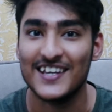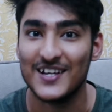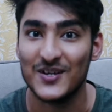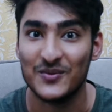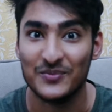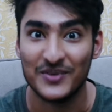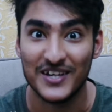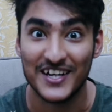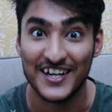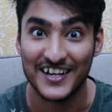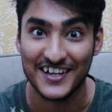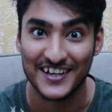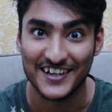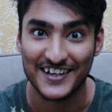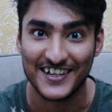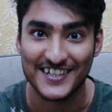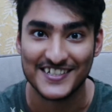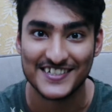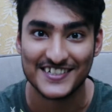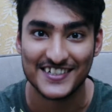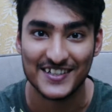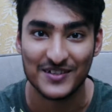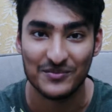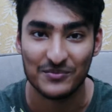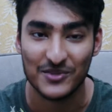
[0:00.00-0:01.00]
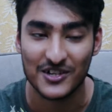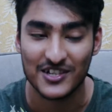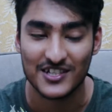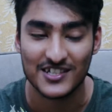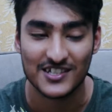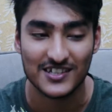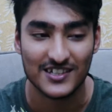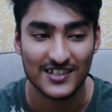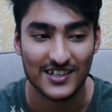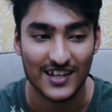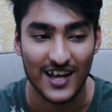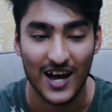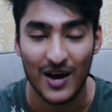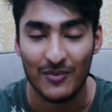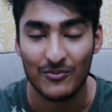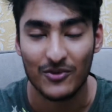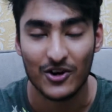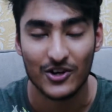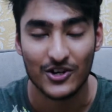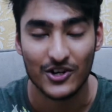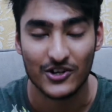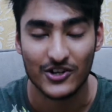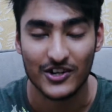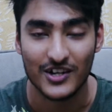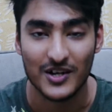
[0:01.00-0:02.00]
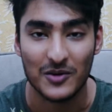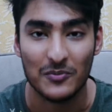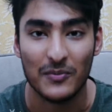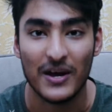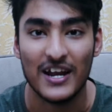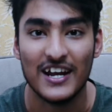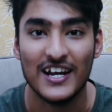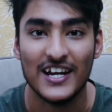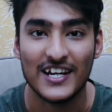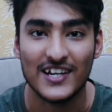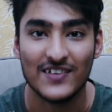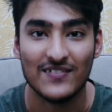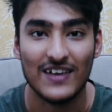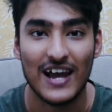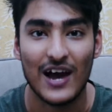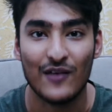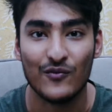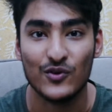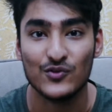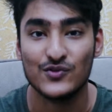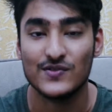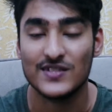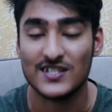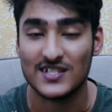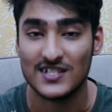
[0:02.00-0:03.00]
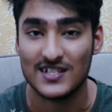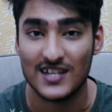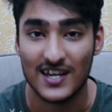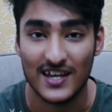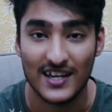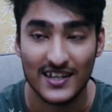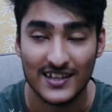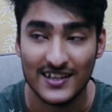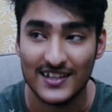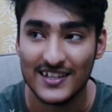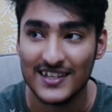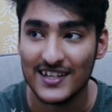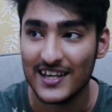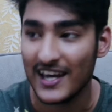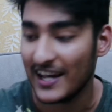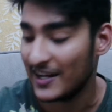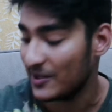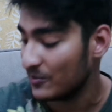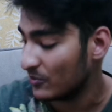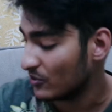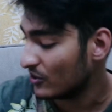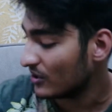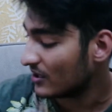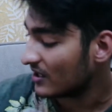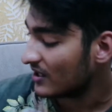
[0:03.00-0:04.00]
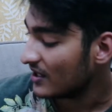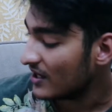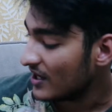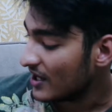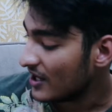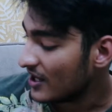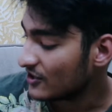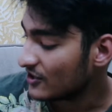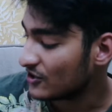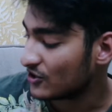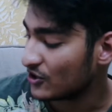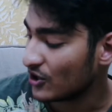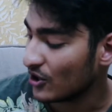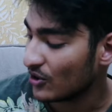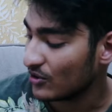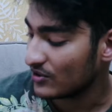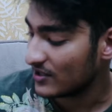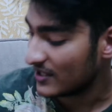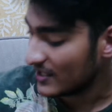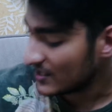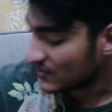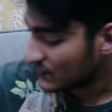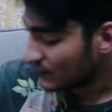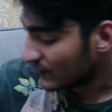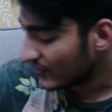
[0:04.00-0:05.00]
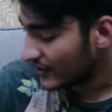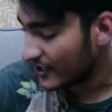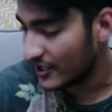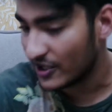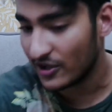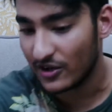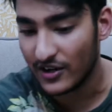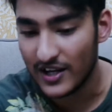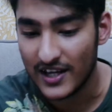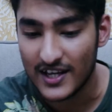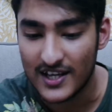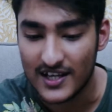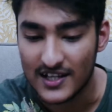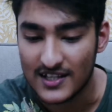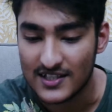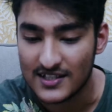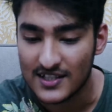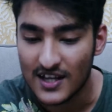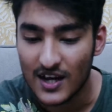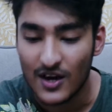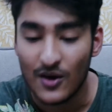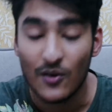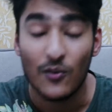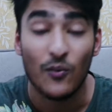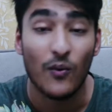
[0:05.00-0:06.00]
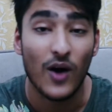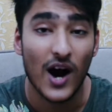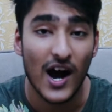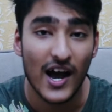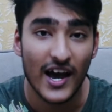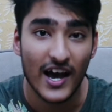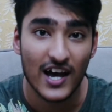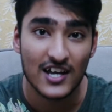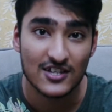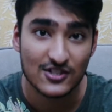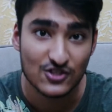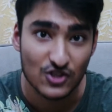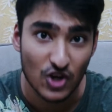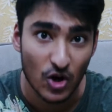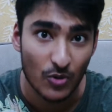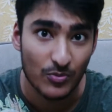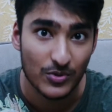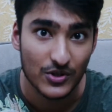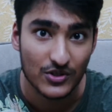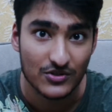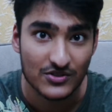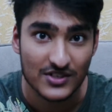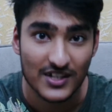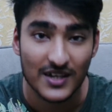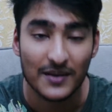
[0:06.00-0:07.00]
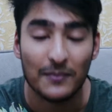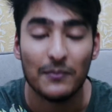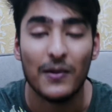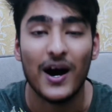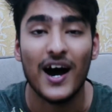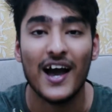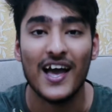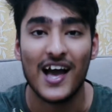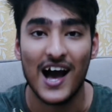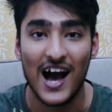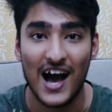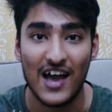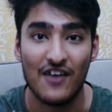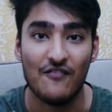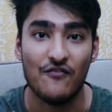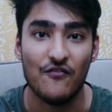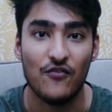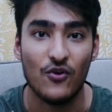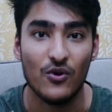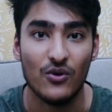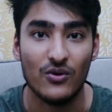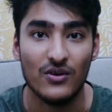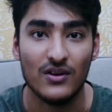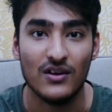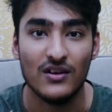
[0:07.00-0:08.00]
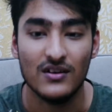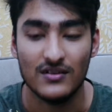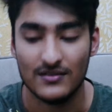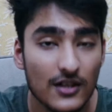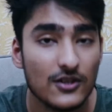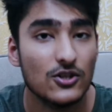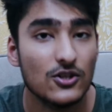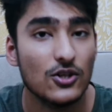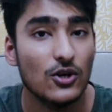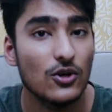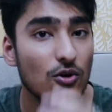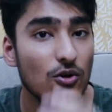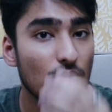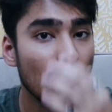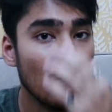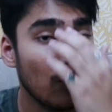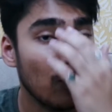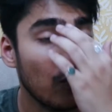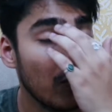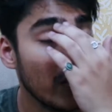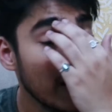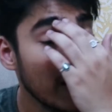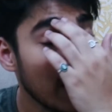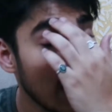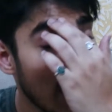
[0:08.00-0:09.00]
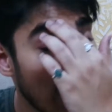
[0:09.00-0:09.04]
gonna be interesting because I'm not talking in my native languages in Hindi anymore. So this video is why I stopped using my iPhone. So we